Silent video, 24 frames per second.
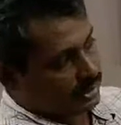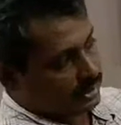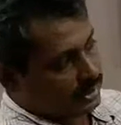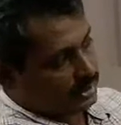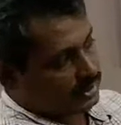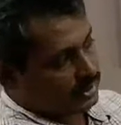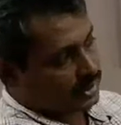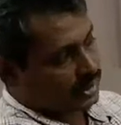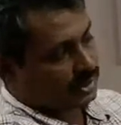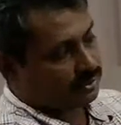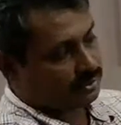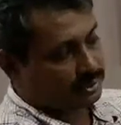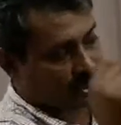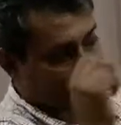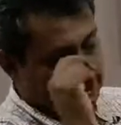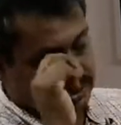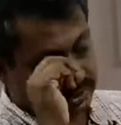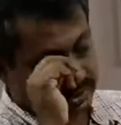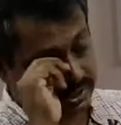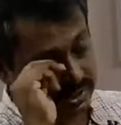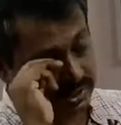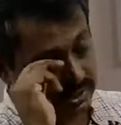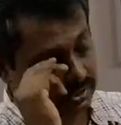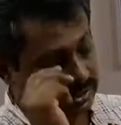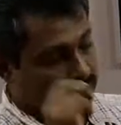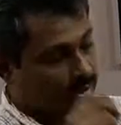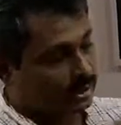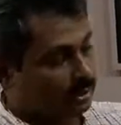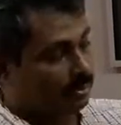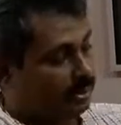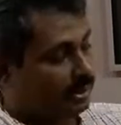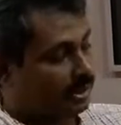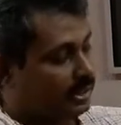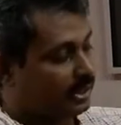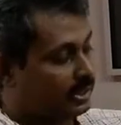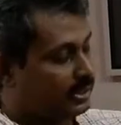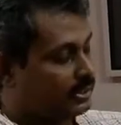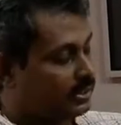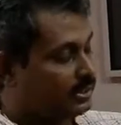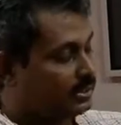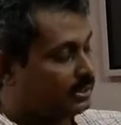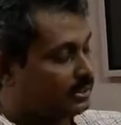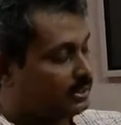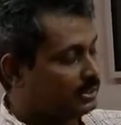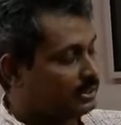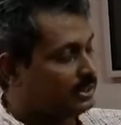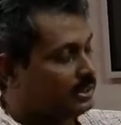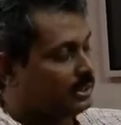its NTU is coming like
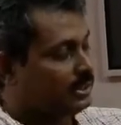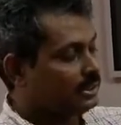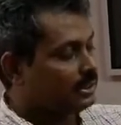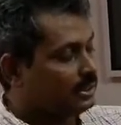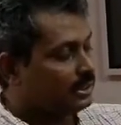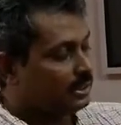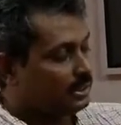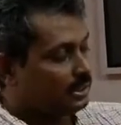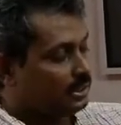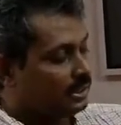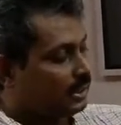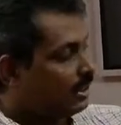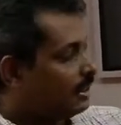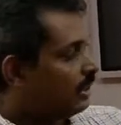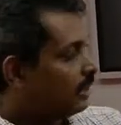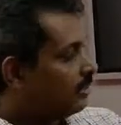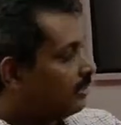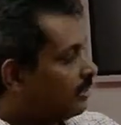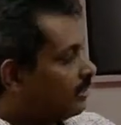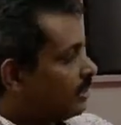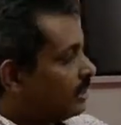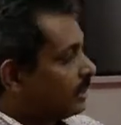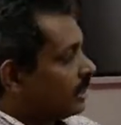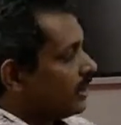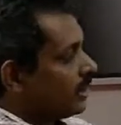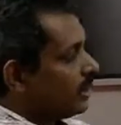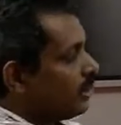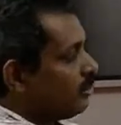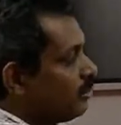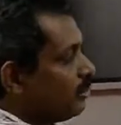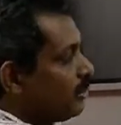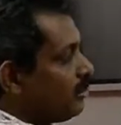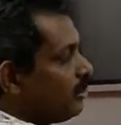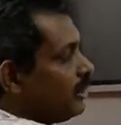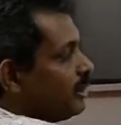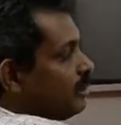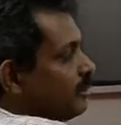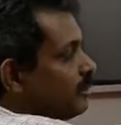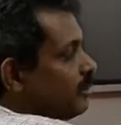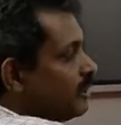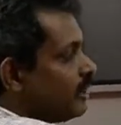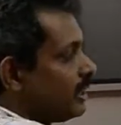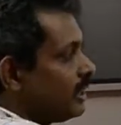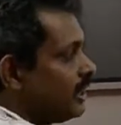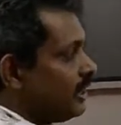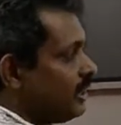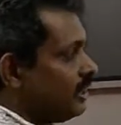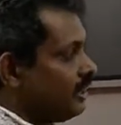this. And we are taking moment
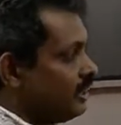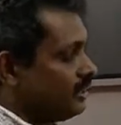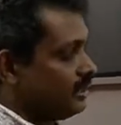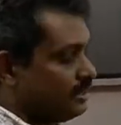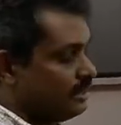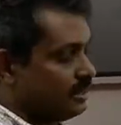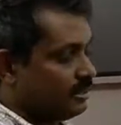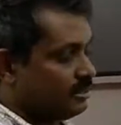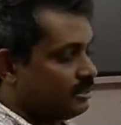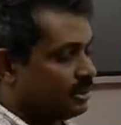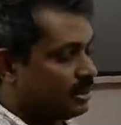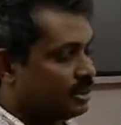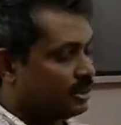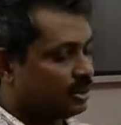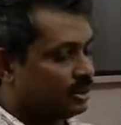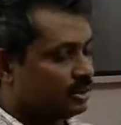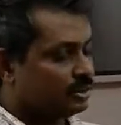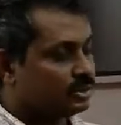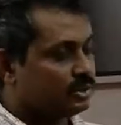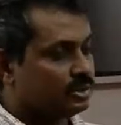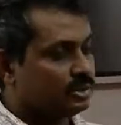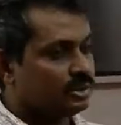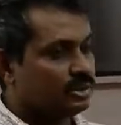about L because